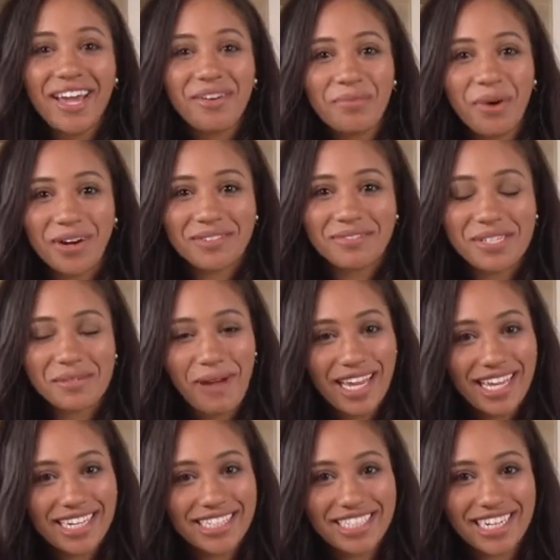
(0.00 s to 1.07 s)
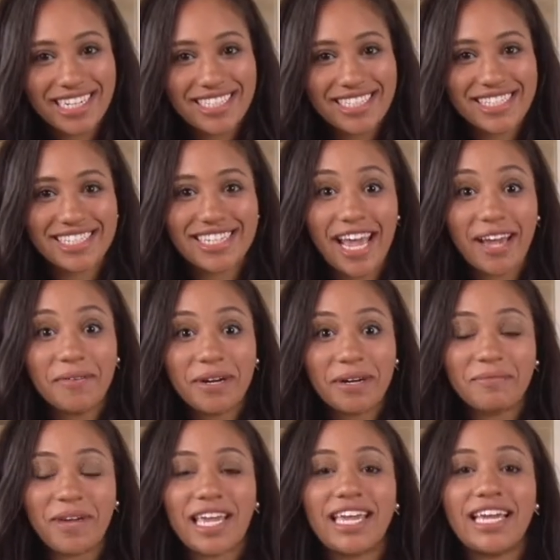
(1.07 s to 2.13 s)
welcome to my kitchen. Today we are
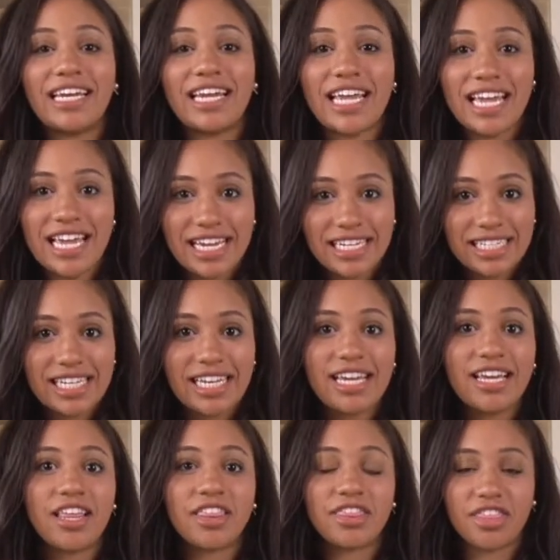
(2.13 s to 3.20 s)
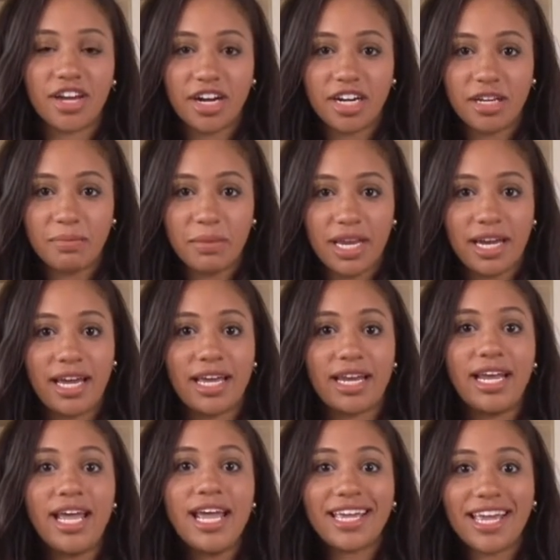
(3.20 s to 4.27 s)
making an easy
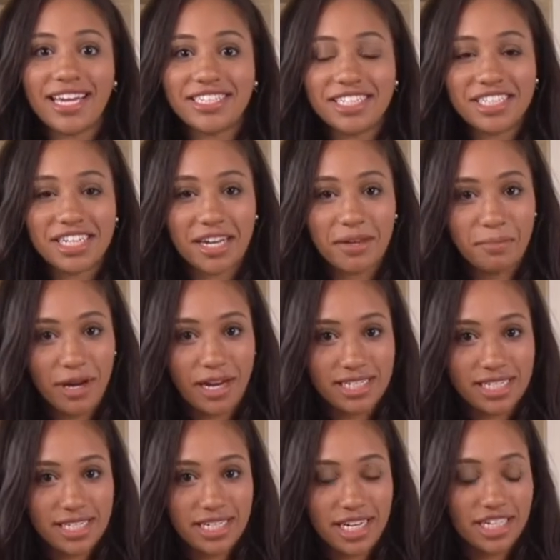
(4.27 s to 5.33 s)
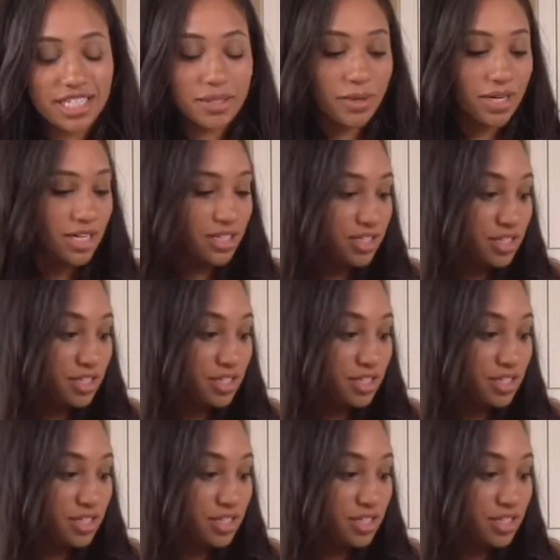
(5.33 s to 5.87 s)
30-minute Cajun chicken pasta dish. We're gonna